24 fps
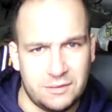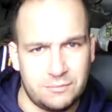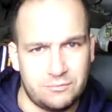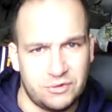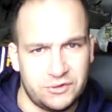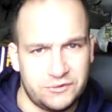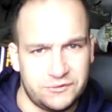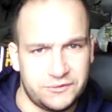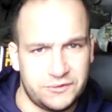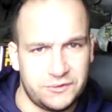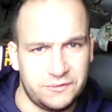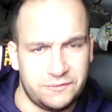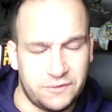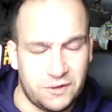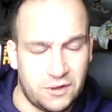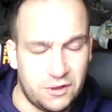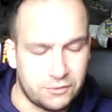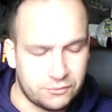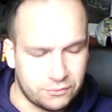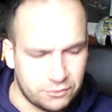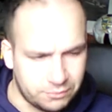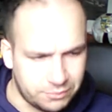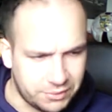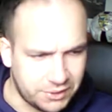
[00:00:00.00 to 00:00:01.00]
Bridge Too Far
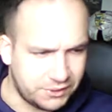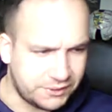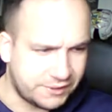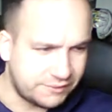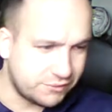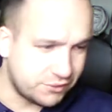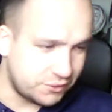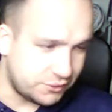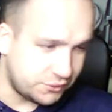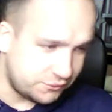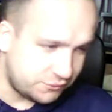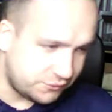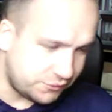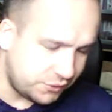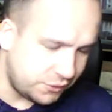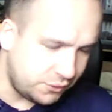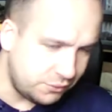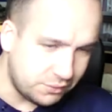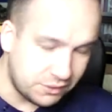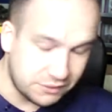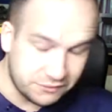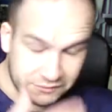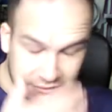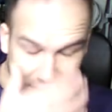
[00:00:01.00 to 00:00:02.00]
group build I've got to
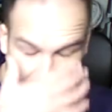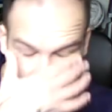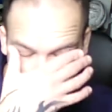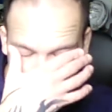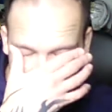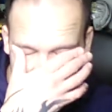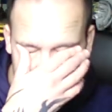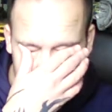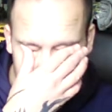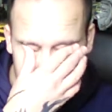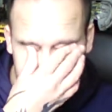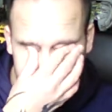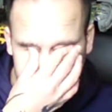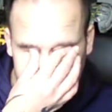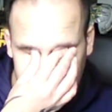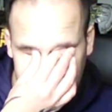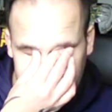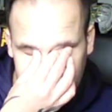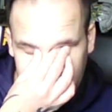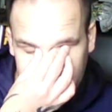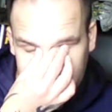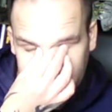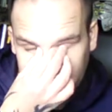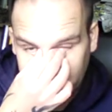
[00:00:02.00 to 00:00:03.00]
do. I still haven't
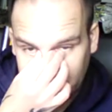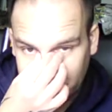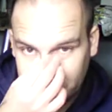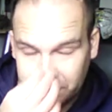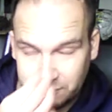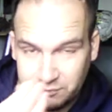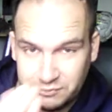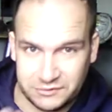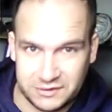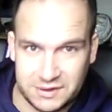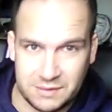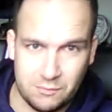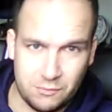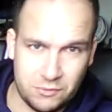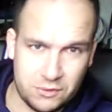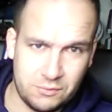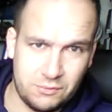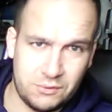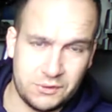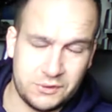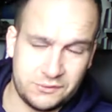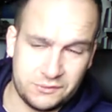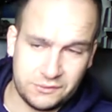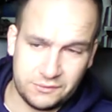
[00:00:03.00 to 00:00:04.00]
decided 100% what I
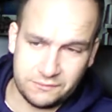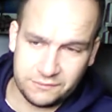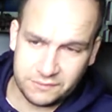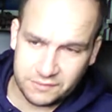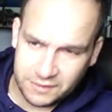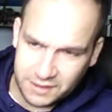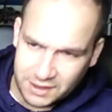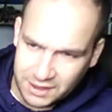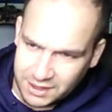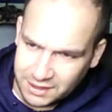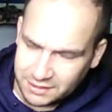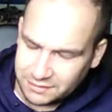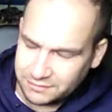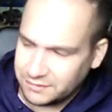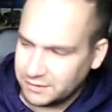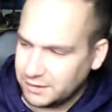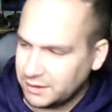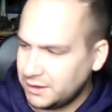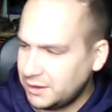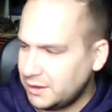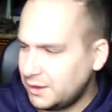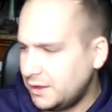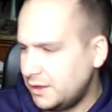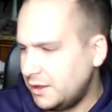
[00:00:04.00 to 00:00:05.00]
want to do for that,
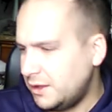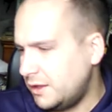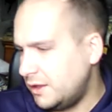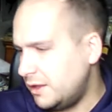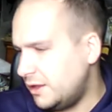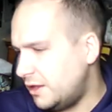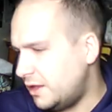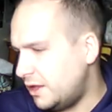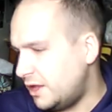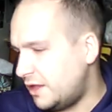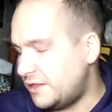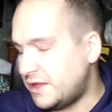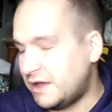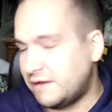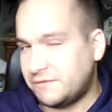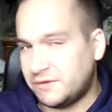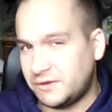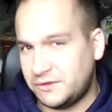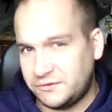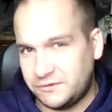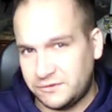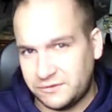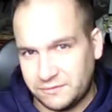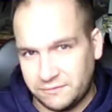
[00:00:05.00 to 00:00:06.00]
and that
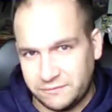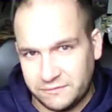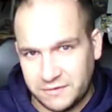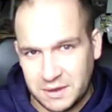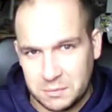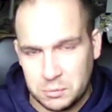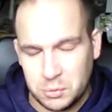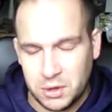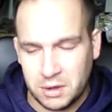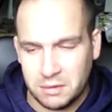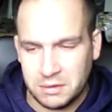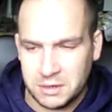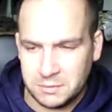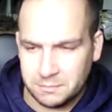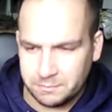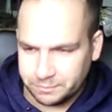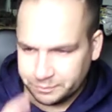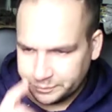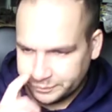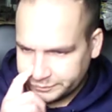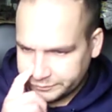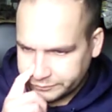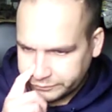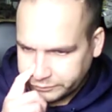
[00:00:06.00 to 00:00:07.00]
finishes in February.
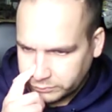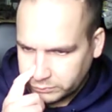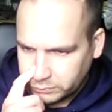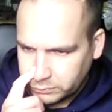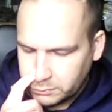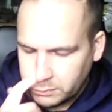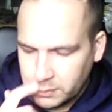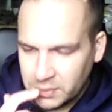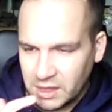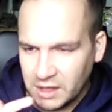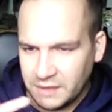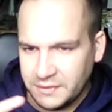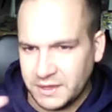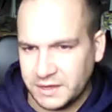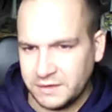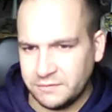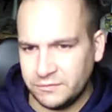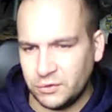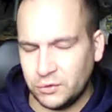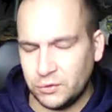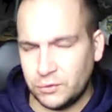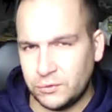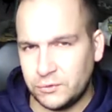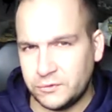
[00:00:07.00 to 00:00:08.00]
And then of
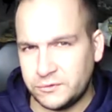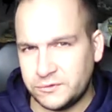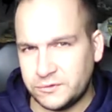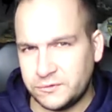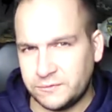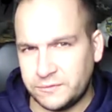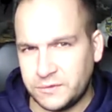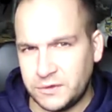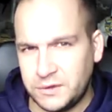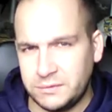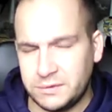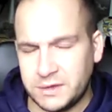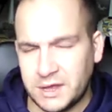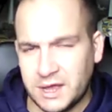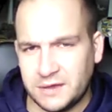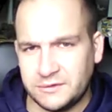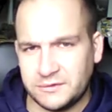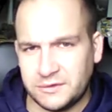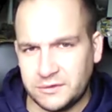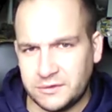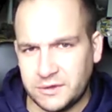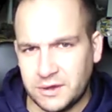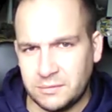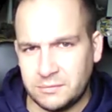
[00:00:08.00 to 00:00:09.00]
course, for you guys
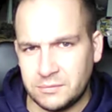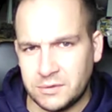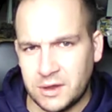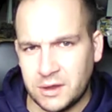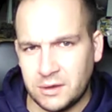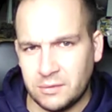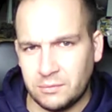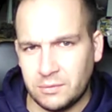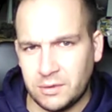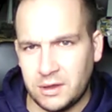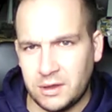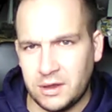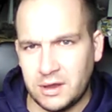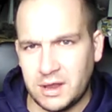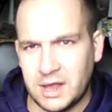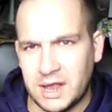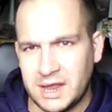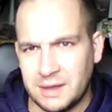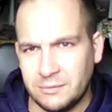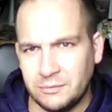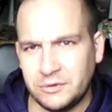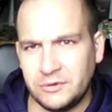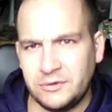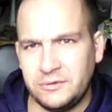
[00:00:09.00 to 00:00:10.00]
that don't know,
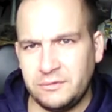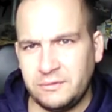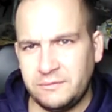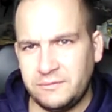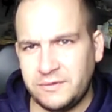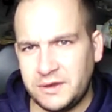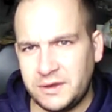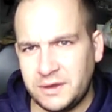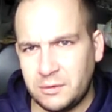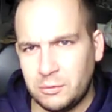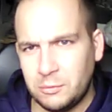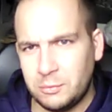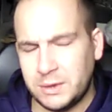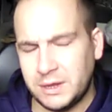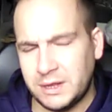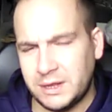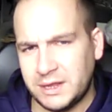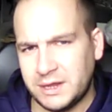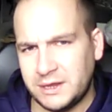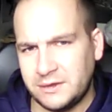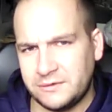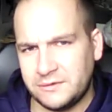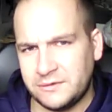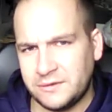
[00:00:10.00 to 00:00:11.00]
I am going to do a video a bit
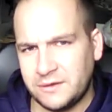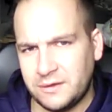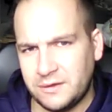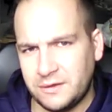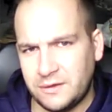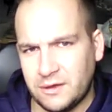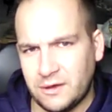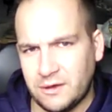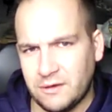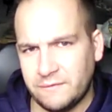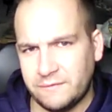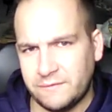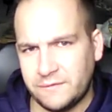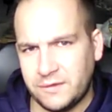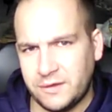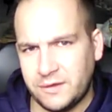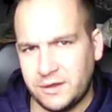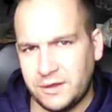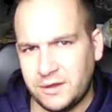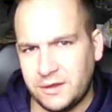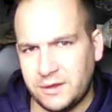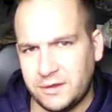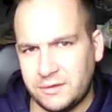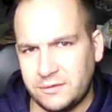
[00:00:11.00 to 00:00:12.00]
later of
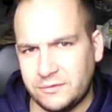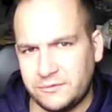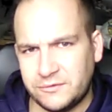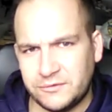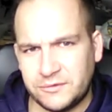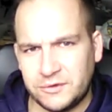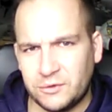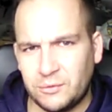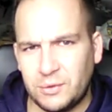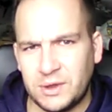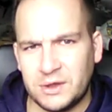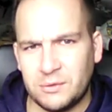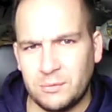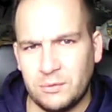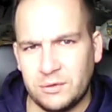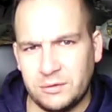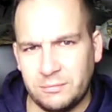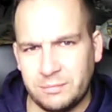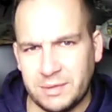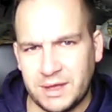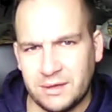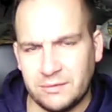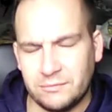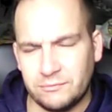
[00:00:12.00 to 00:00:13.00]
just a quick one
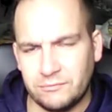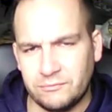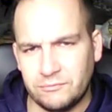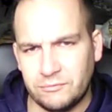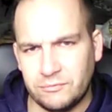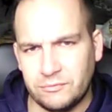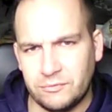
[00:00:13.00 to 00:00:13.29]
about